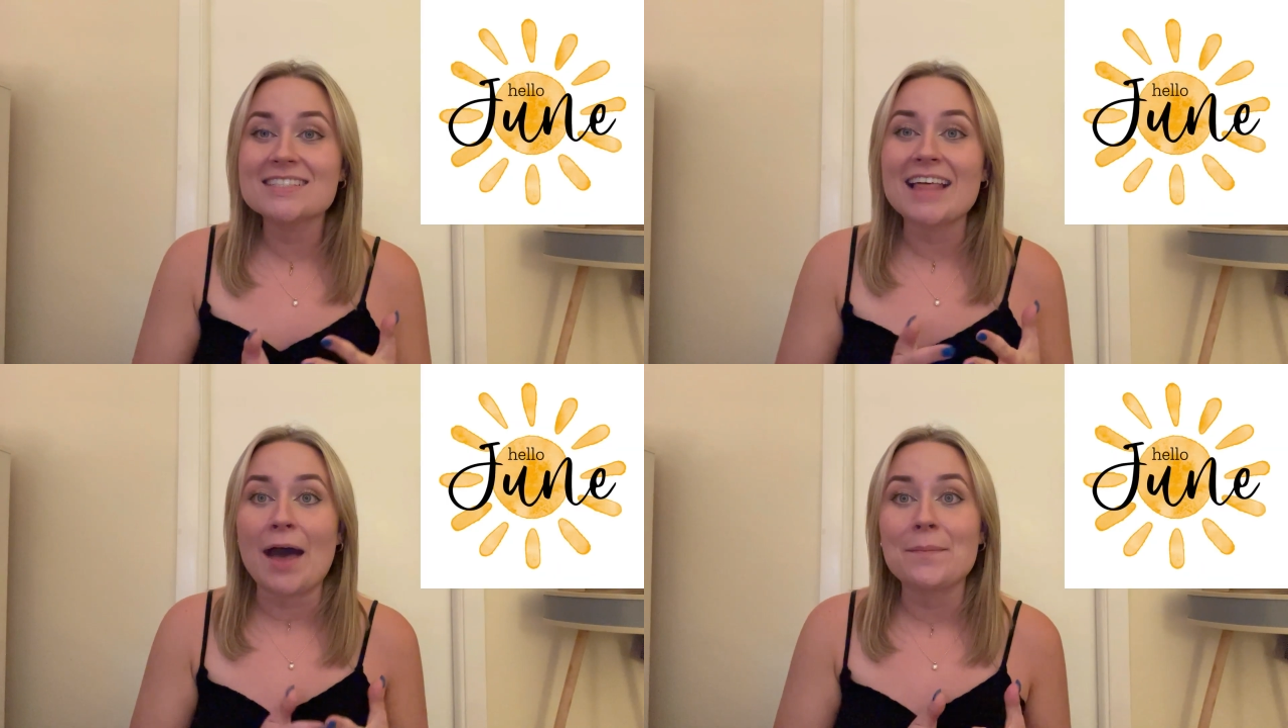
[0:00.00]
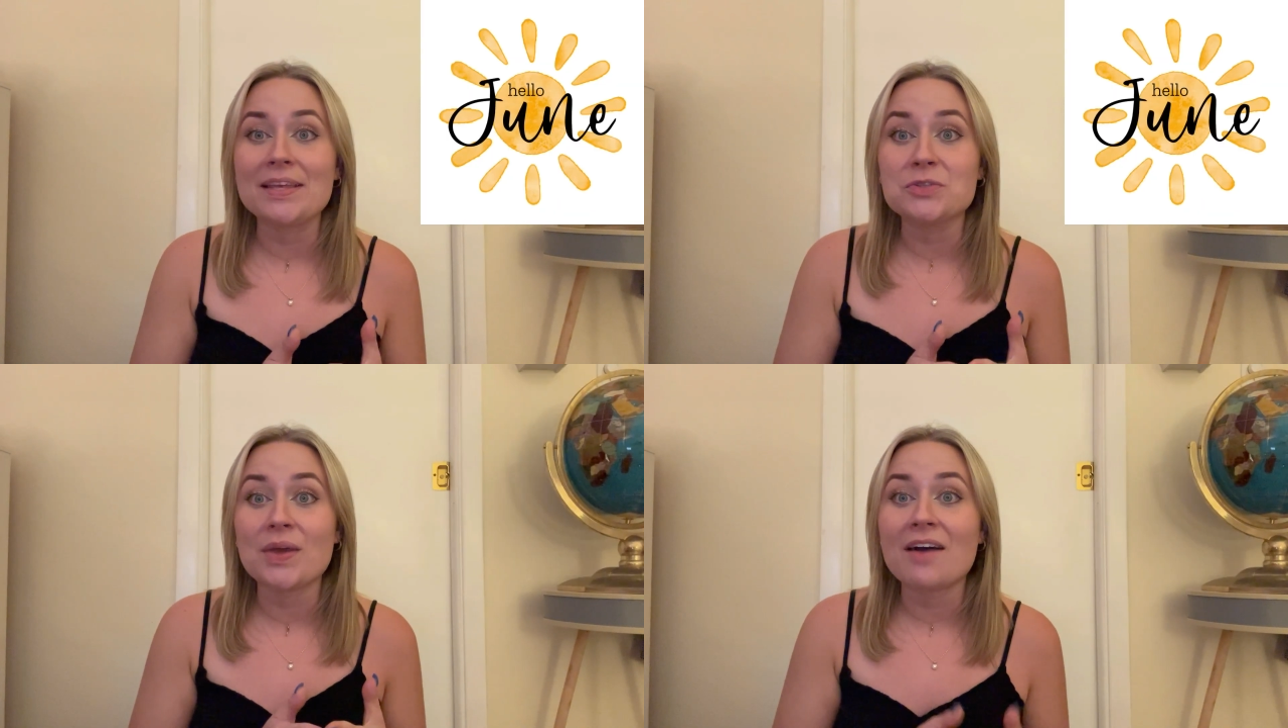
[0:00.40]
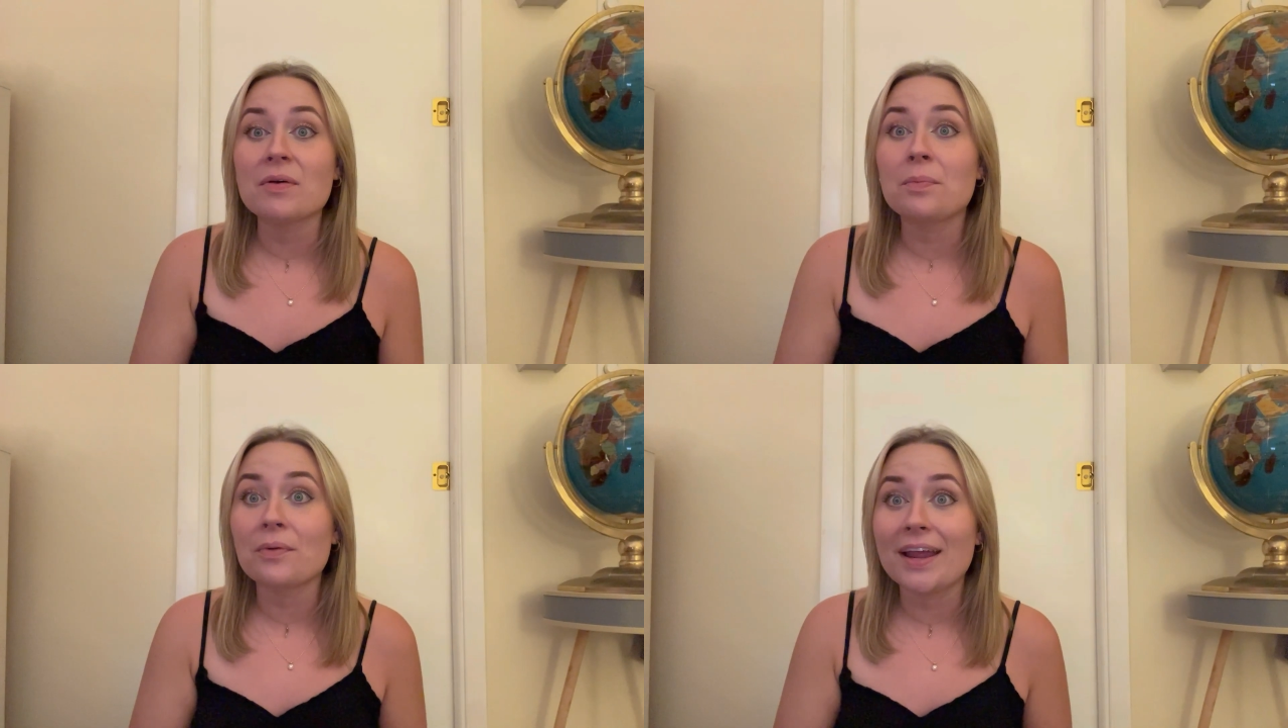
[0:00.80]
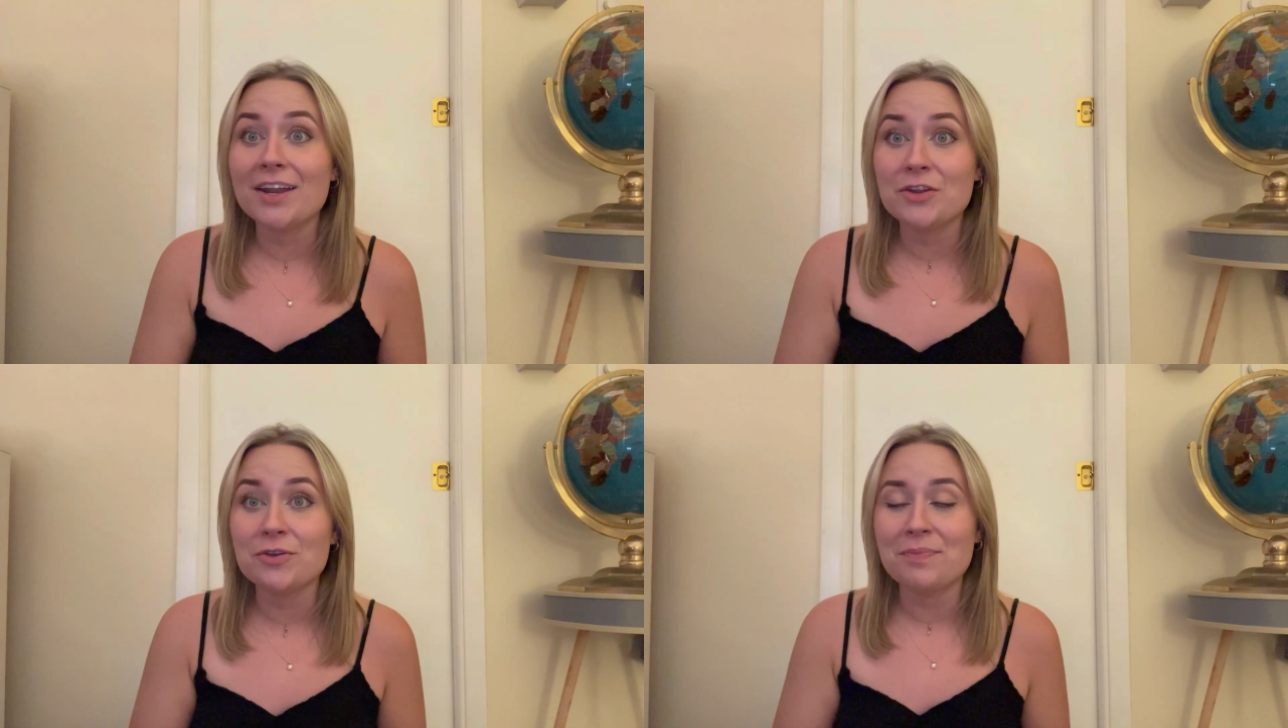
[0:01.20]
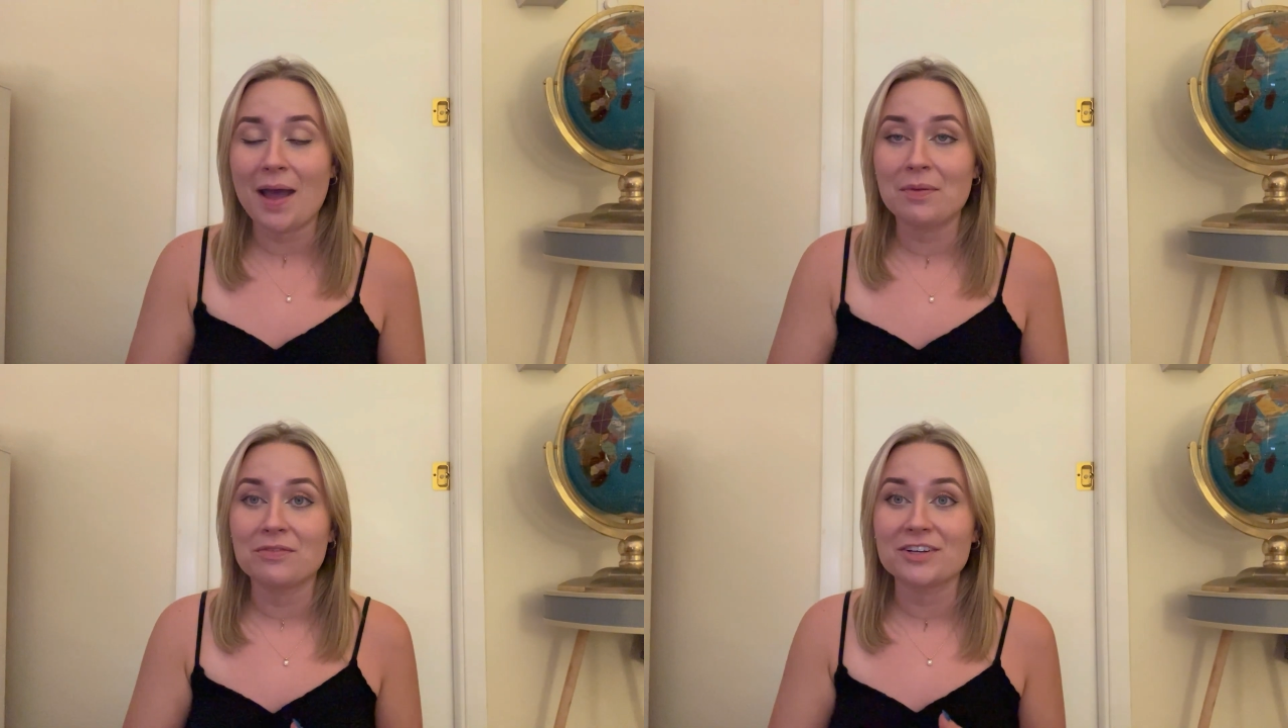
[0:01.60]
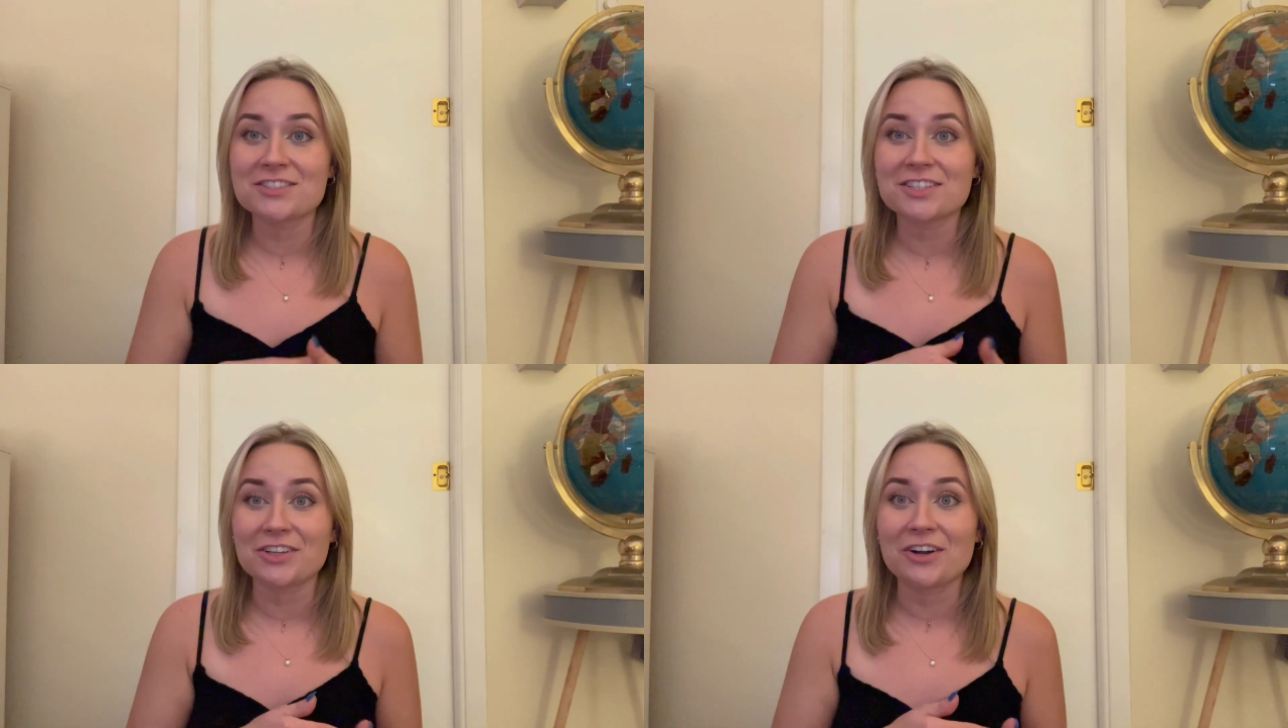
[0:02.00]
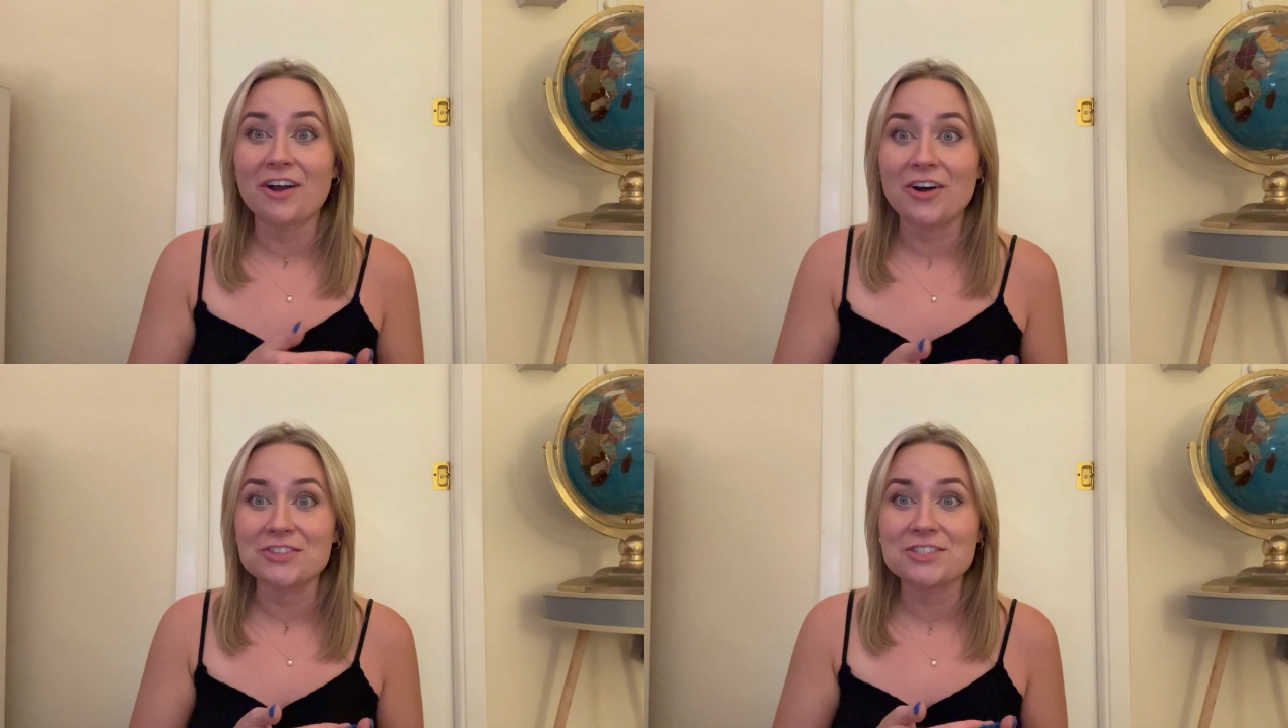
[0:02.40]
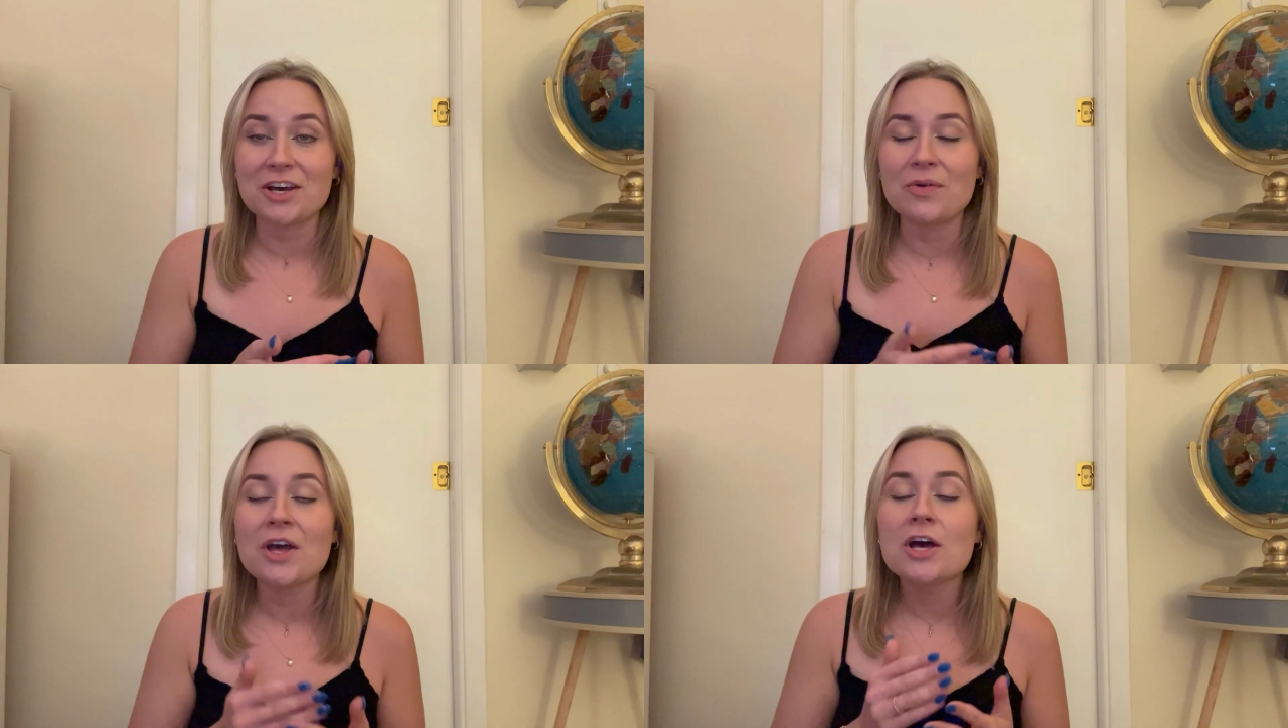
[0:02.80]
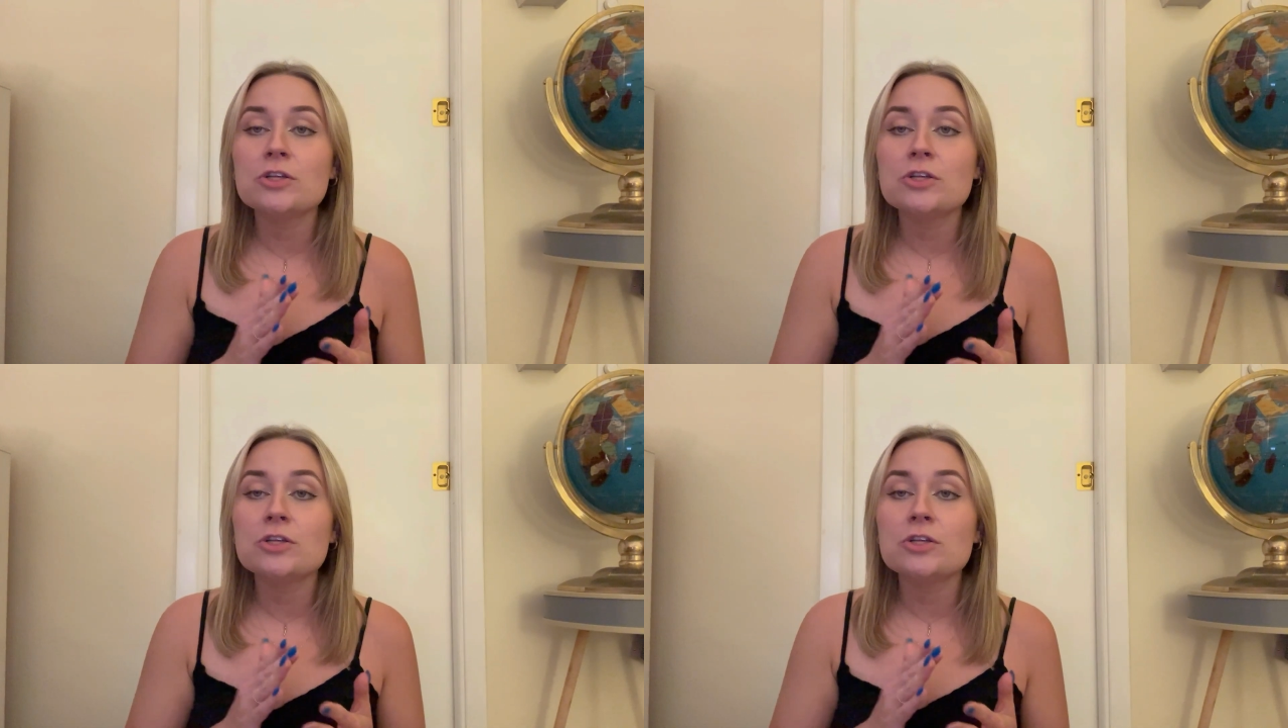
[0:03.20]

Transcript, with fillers: that means we have a brand new Bible verse to learn also.